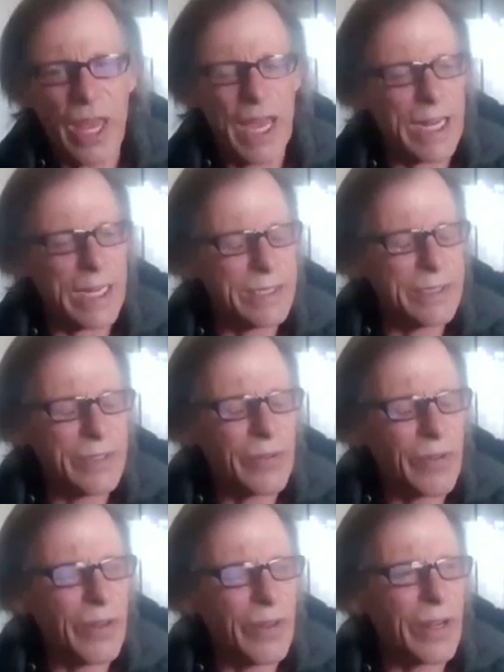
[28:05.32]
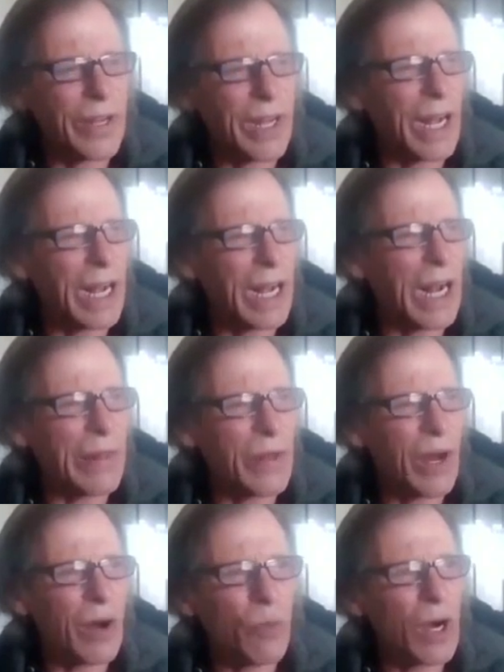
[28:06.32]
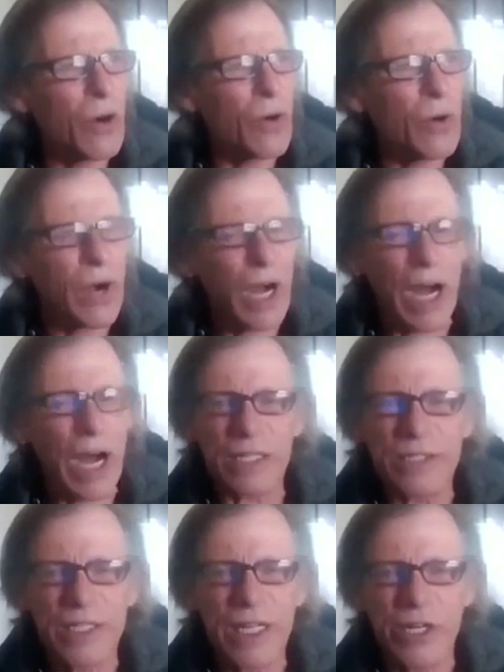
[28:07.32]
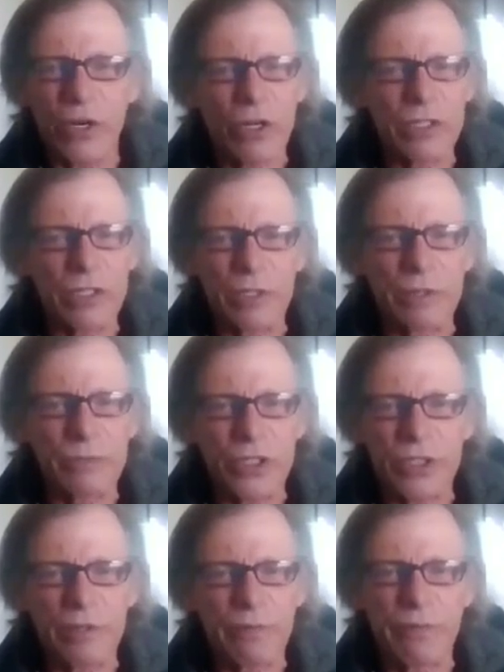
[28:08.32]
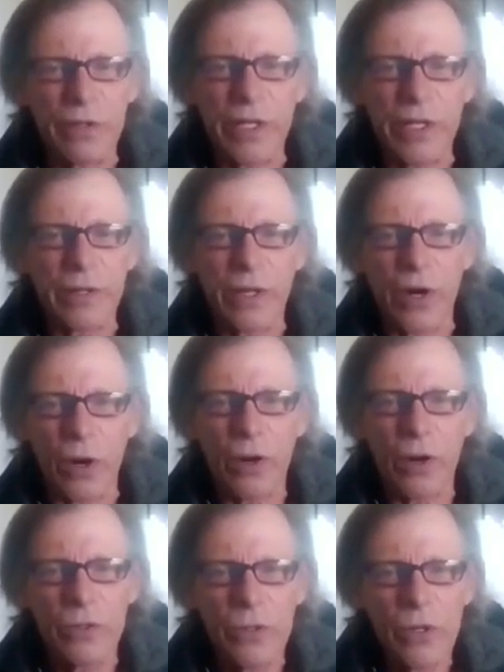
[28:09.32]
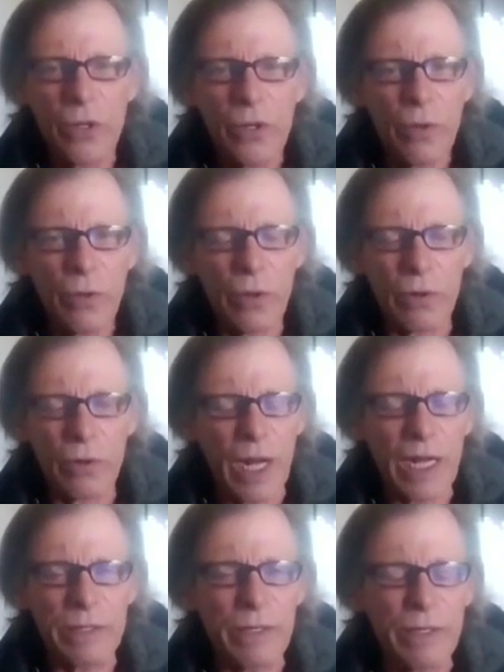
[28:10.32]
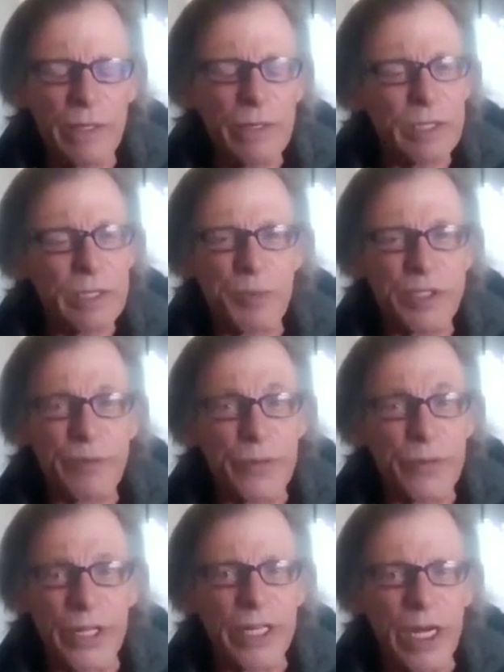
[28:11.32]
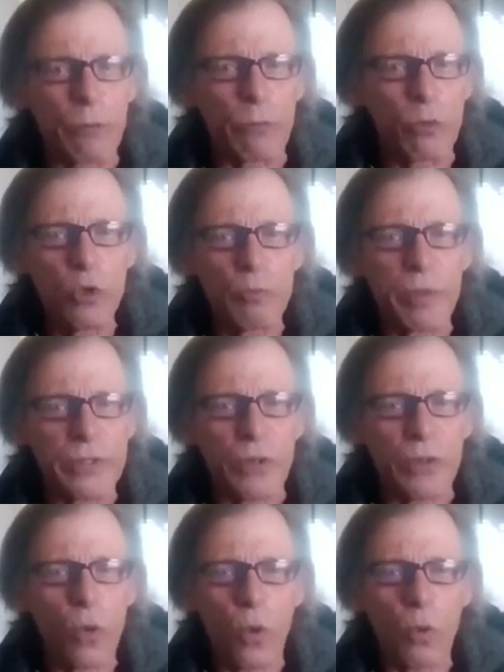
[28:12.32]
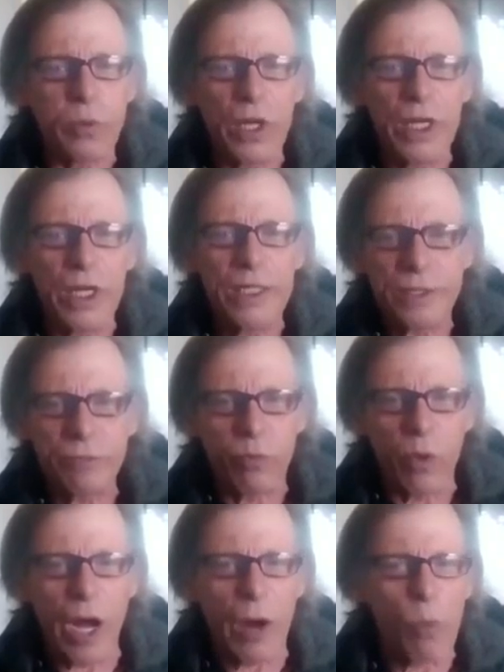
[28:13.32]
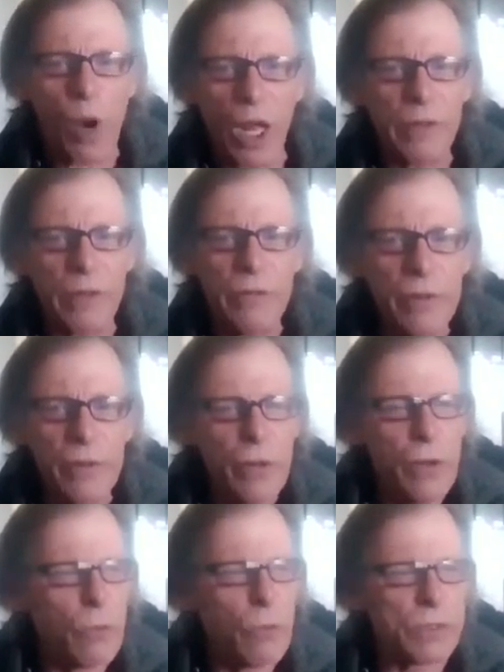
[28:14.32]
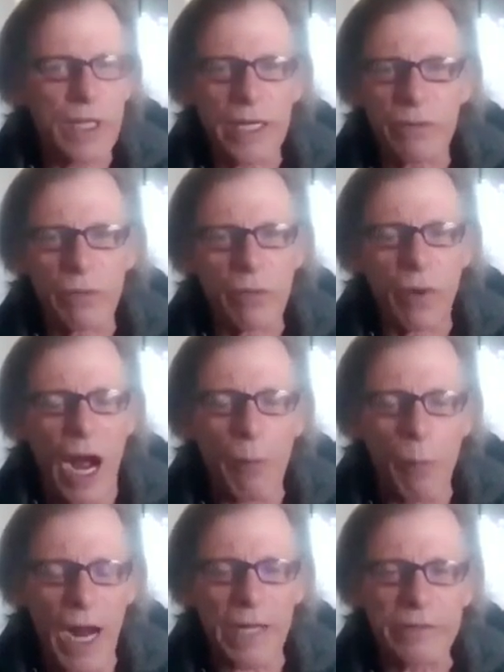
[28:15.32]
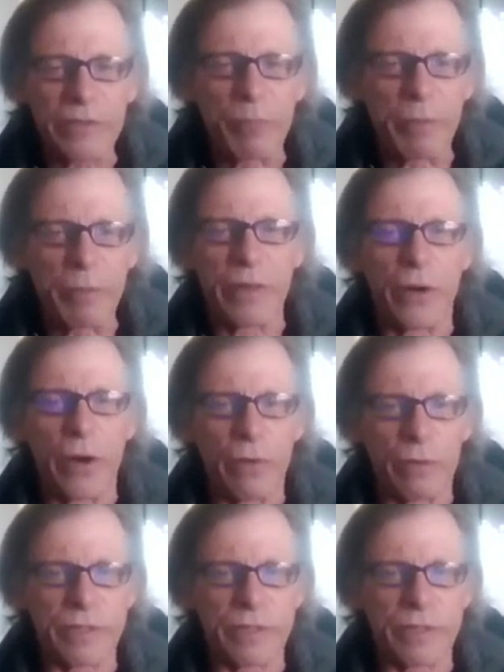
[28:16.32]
And I thought, well, I want to stay here because just the feeling there, not specifically in that room, but the whole place where I went was like, oh, I wanted to be there.